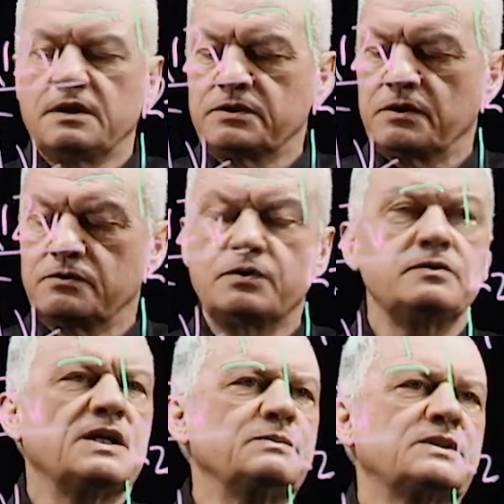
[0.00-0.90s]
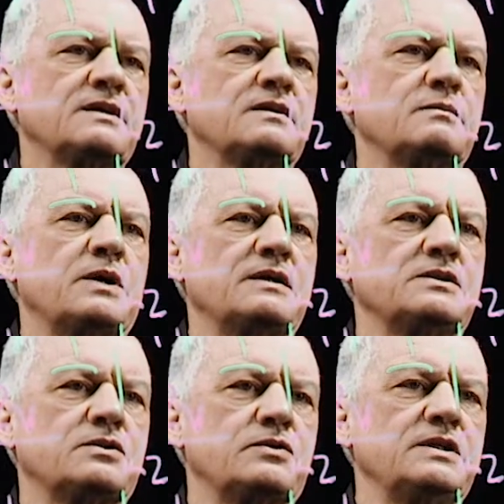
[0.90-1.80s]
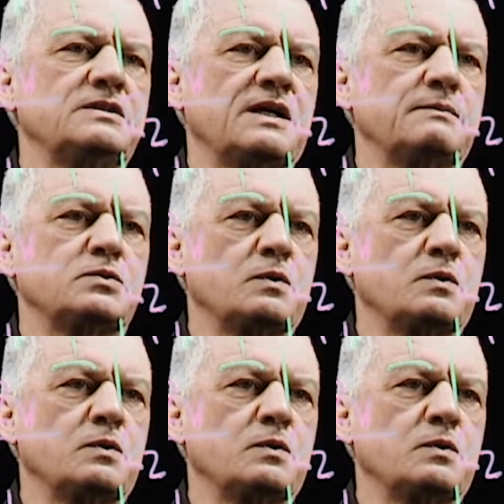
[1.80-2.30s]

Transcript: So 2 times 10 to the minus 3 times